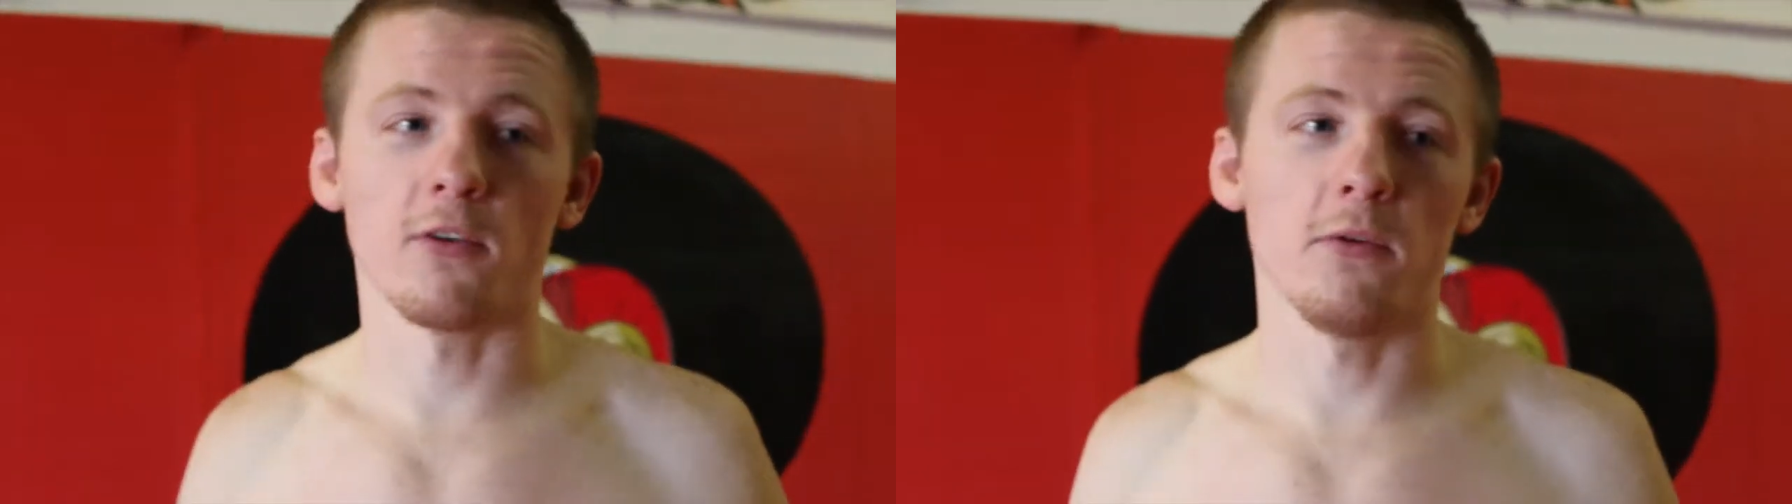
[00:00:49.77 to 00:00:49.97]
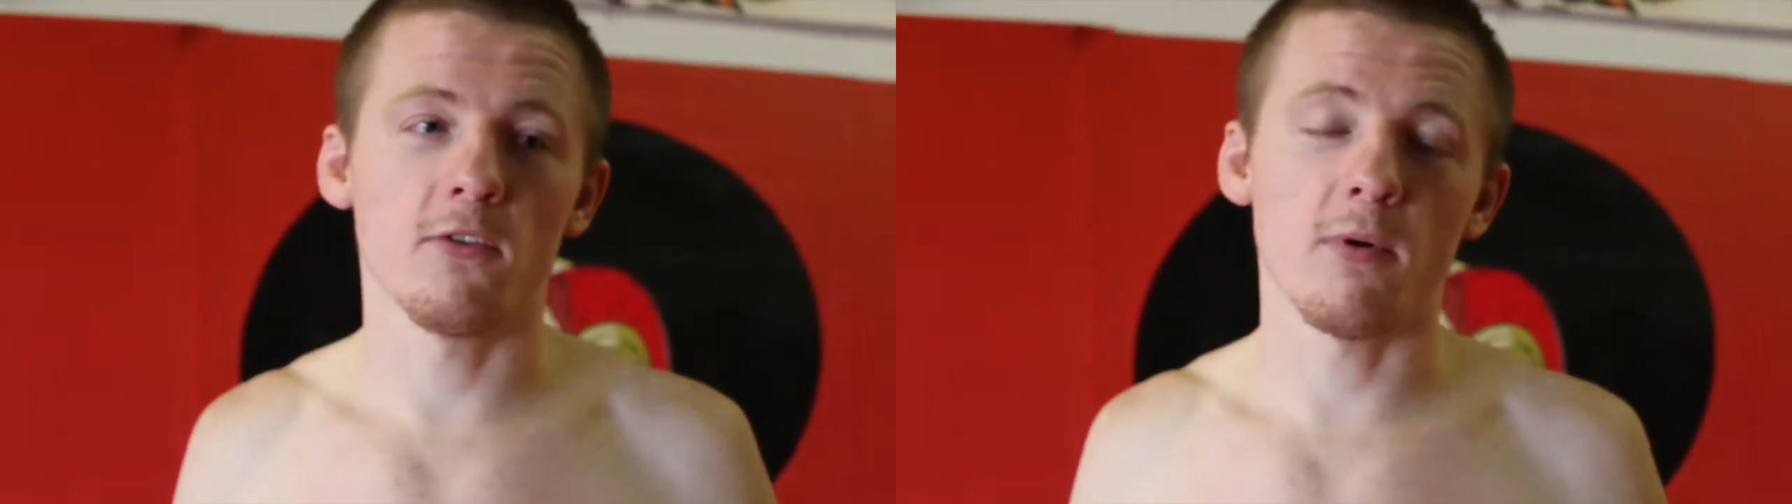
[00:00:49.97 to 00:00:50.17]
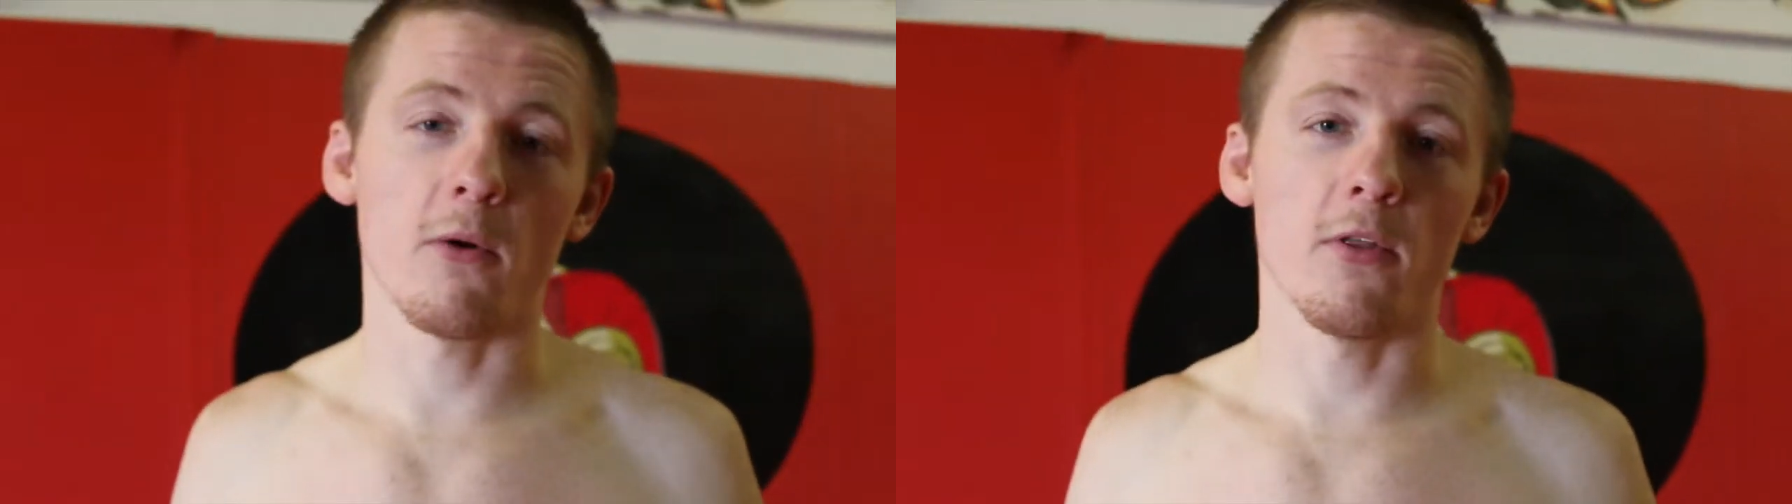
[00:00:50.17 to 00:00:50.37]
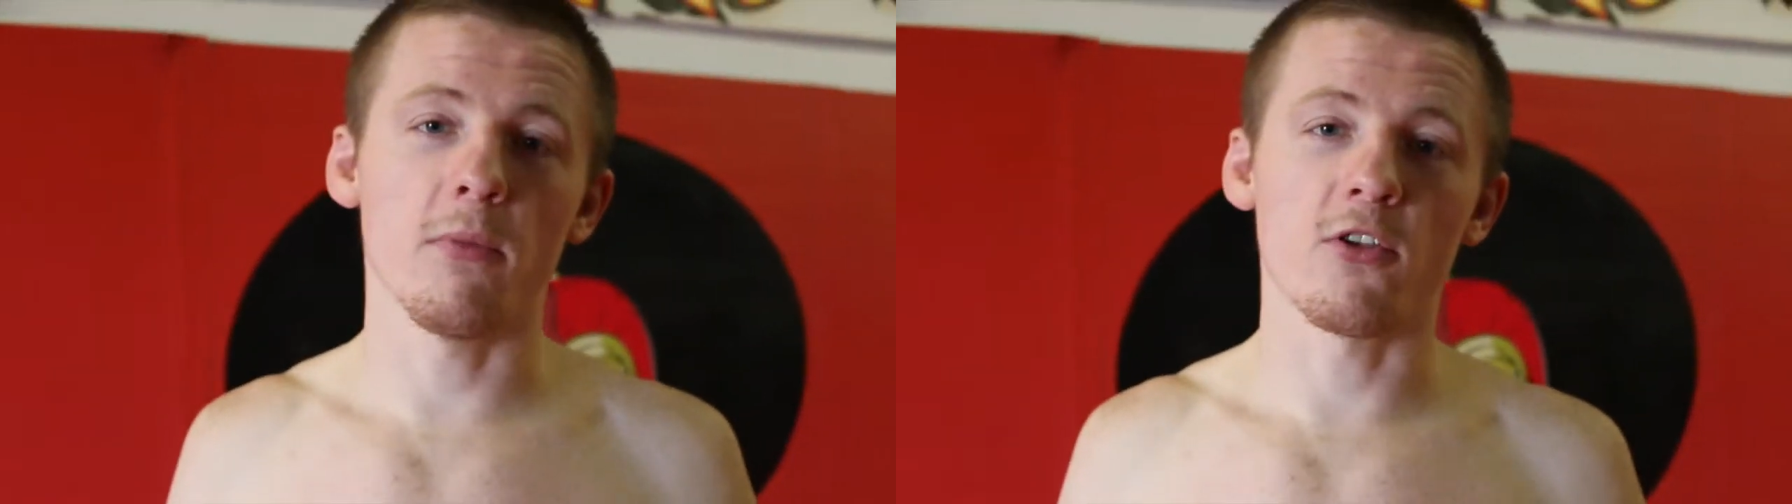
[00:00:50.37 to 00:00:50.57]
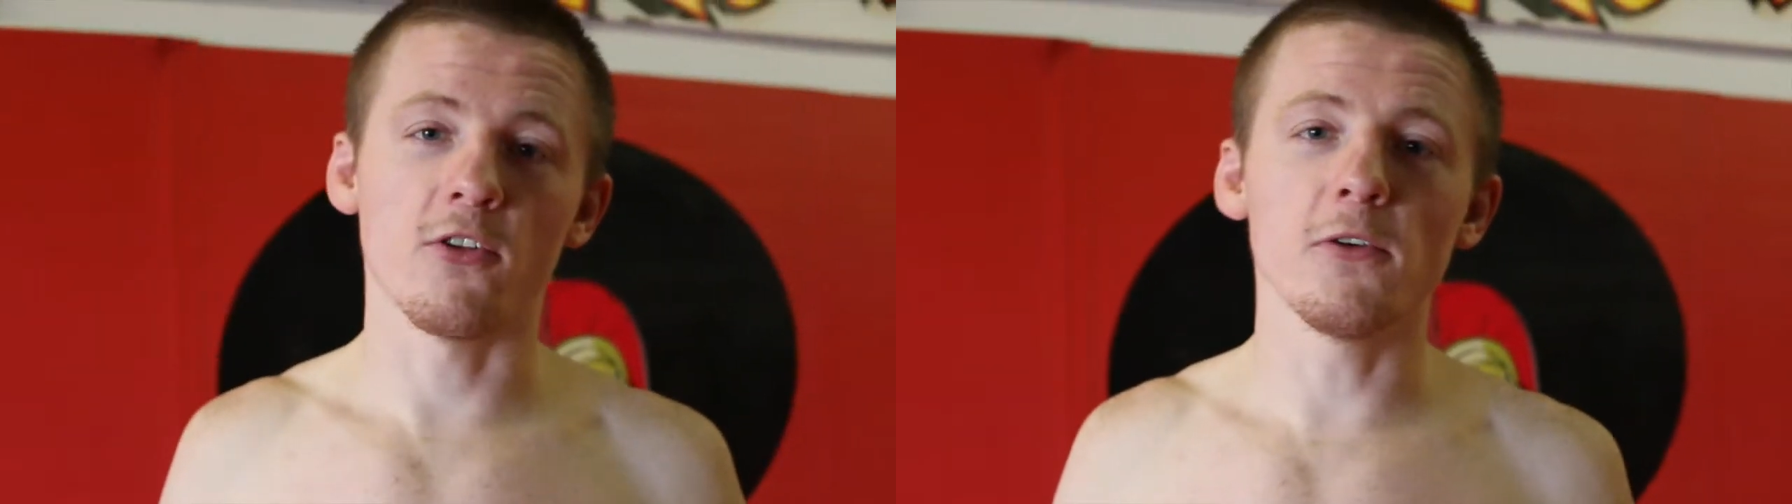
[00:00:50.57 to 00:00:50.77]
So when you spar with a
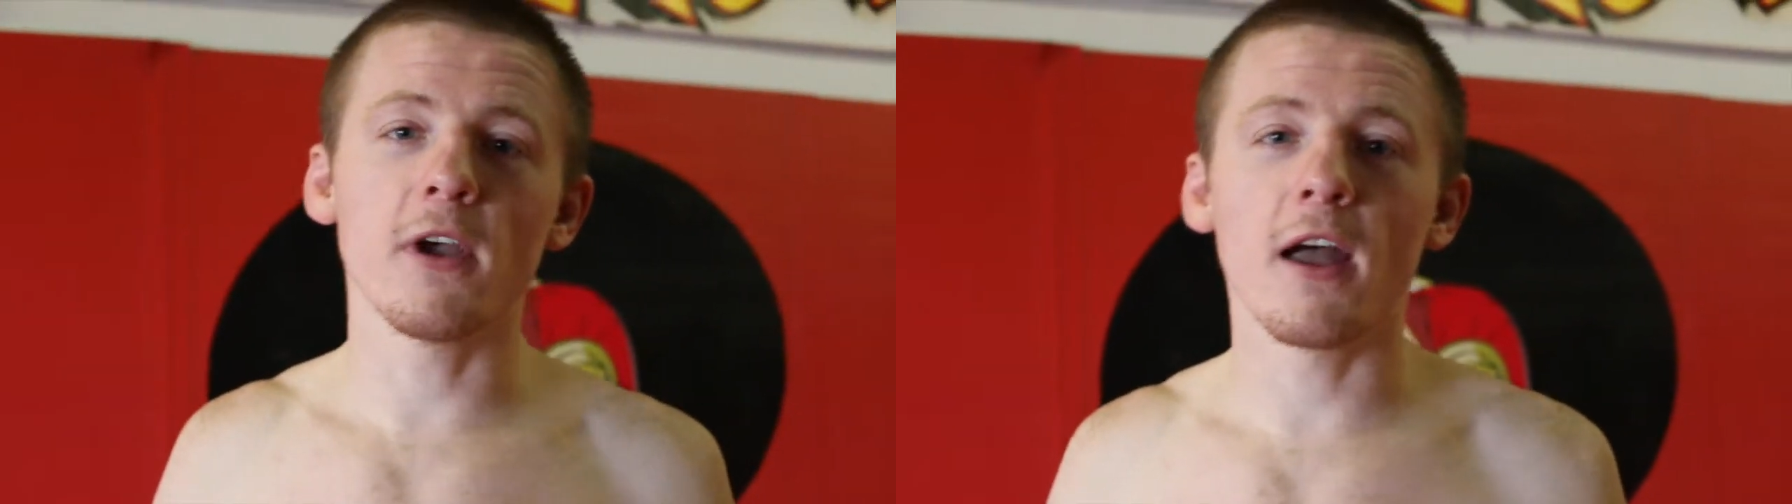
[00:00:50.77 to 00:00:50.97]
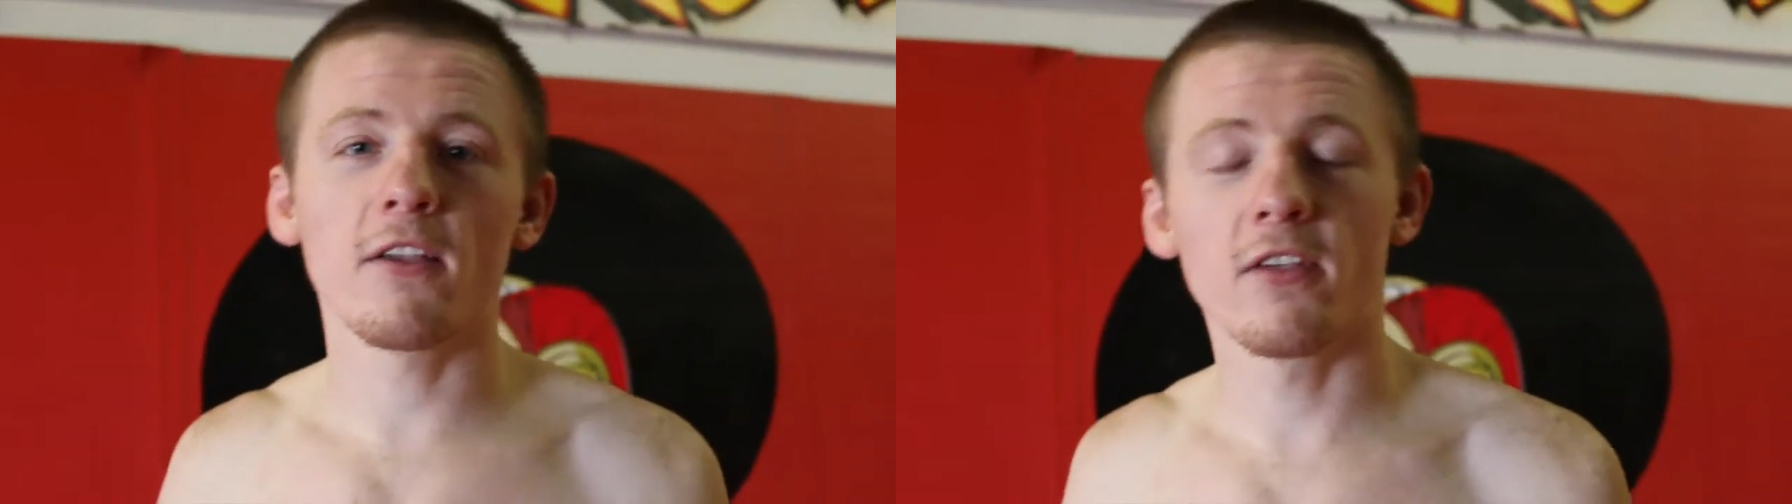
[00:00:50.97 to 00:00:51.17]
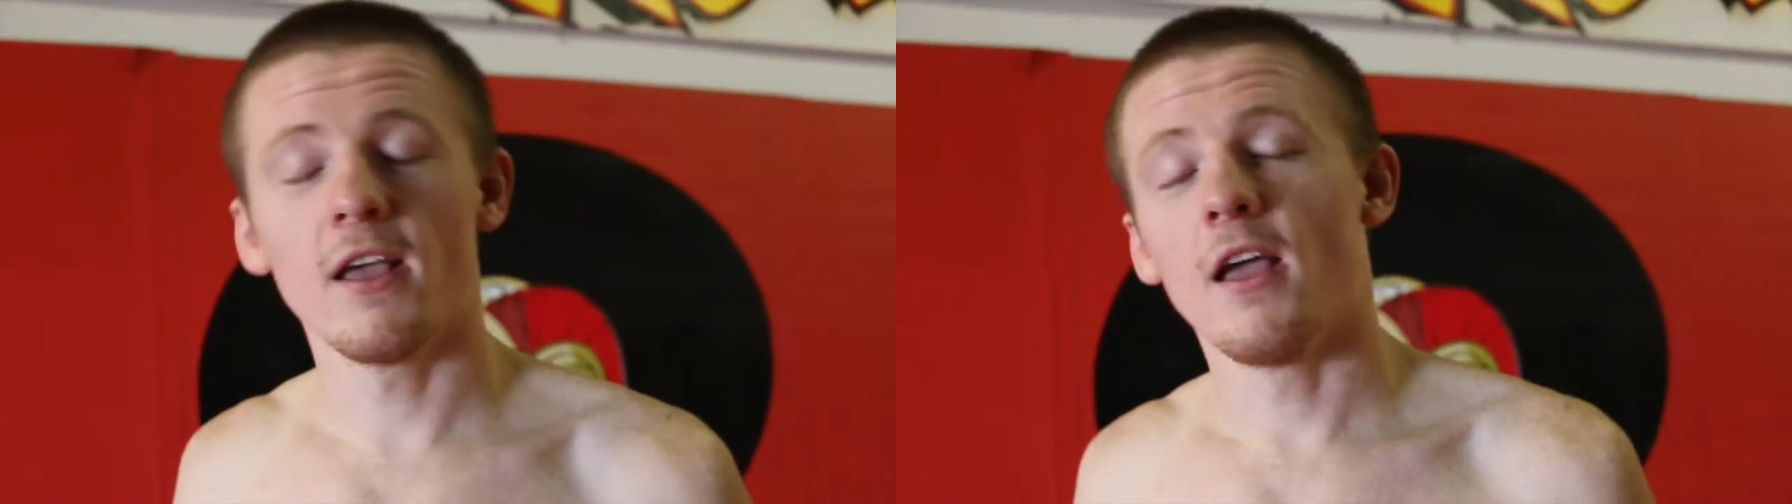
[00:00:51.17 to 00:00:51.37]
bunch of new guys,